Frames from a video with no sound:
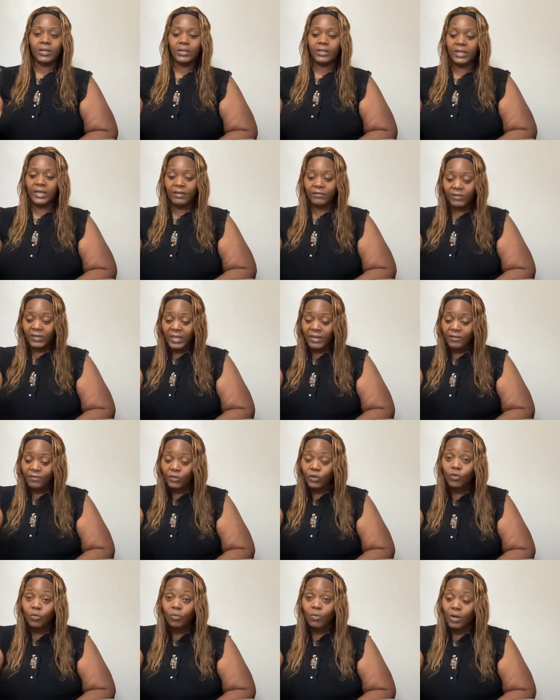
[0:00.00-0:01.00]
Give give
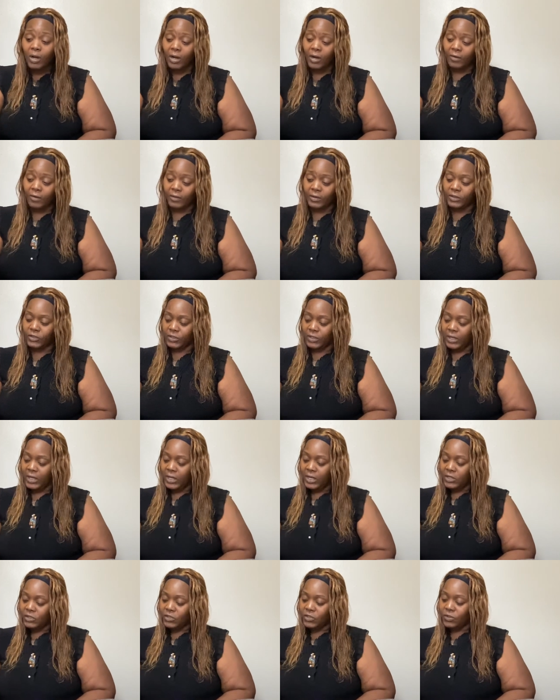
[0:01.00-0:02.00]
you courage
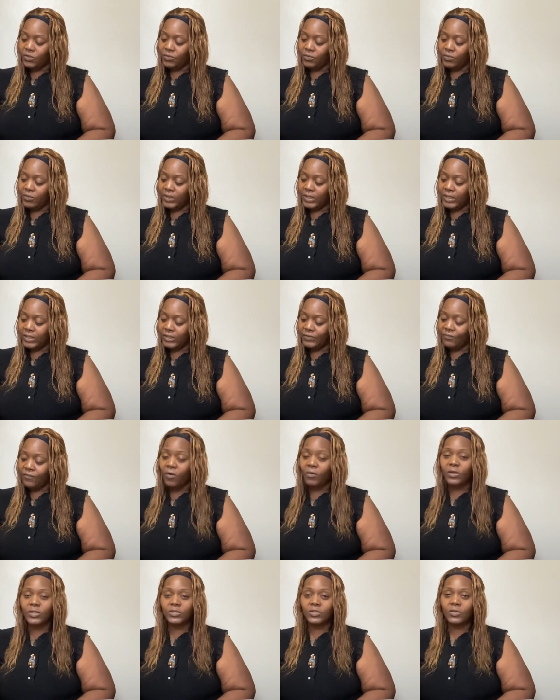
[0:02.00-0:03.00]
so you can
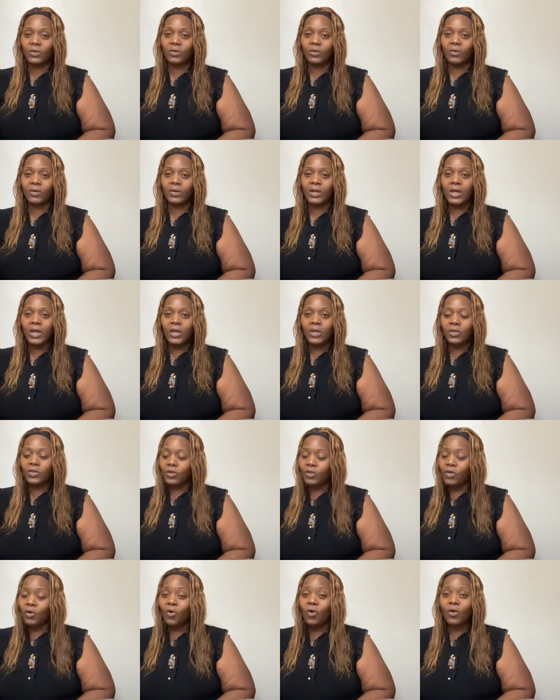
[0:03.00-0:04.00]
focus on
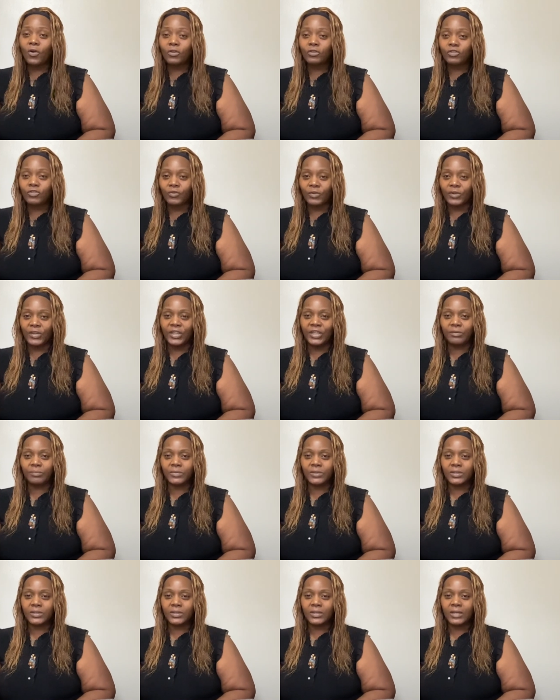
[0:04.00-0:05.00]
your
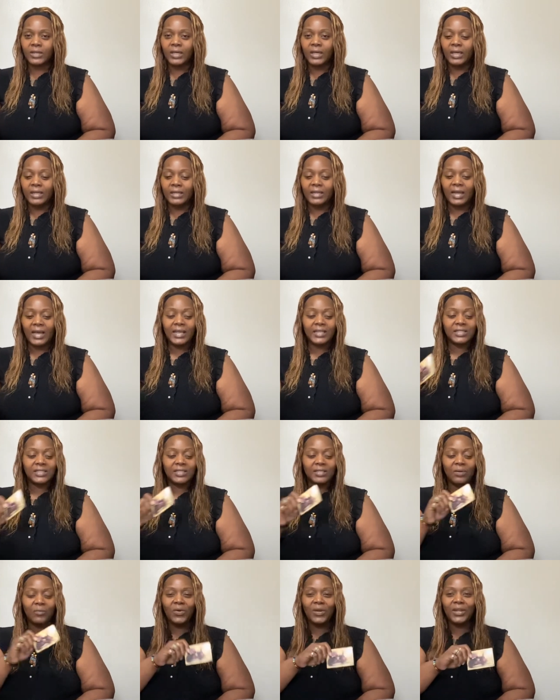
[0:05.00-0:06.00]
dreams, not
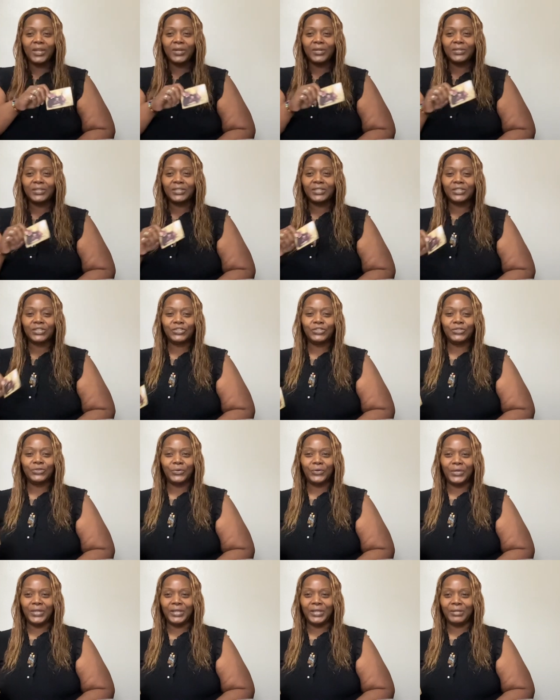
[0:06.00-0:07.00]
someone else's
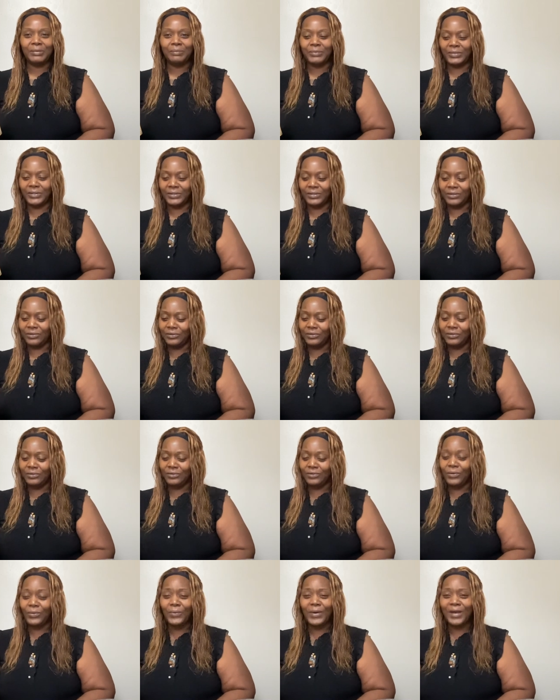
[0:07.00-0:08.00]
dreams.
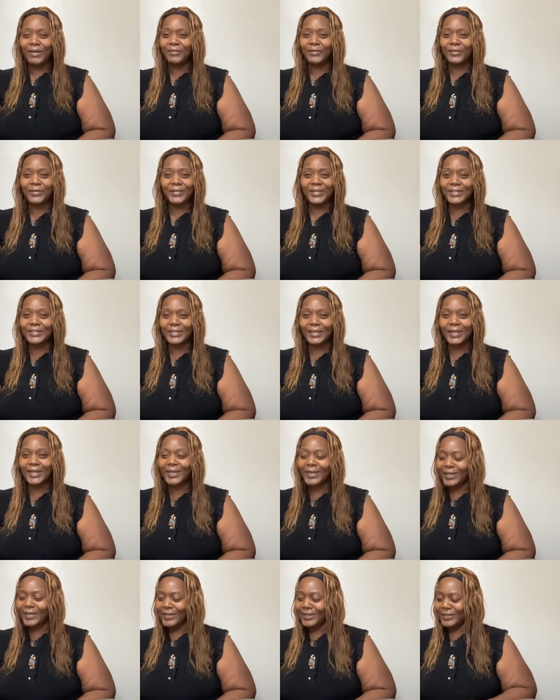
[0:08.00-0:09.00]
Whoever this
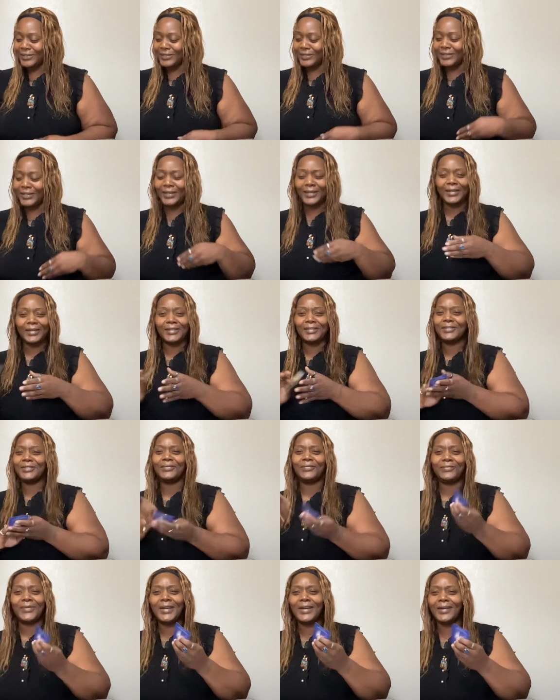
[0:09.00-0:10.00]
is, like I
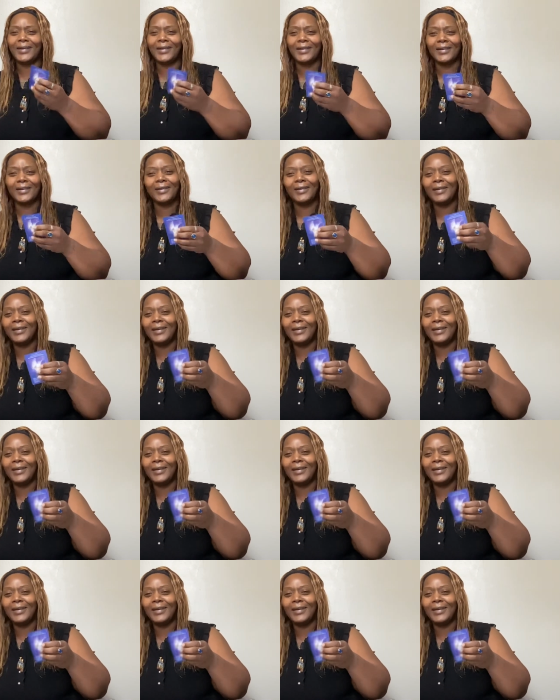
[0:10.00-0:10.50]
swear.